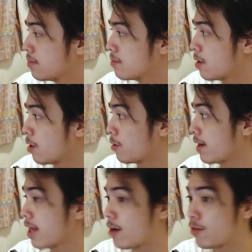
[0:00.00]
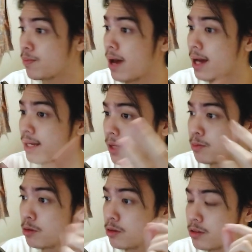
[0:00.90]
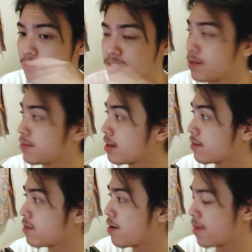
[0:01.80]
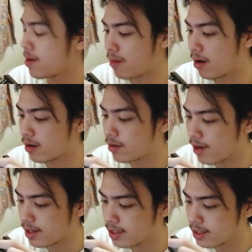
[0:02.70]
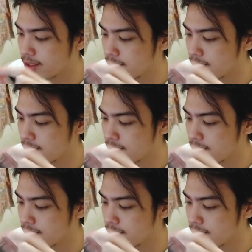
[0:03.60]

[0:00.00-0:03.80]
All right, now we're back, and I pulled off something from my monitor right here.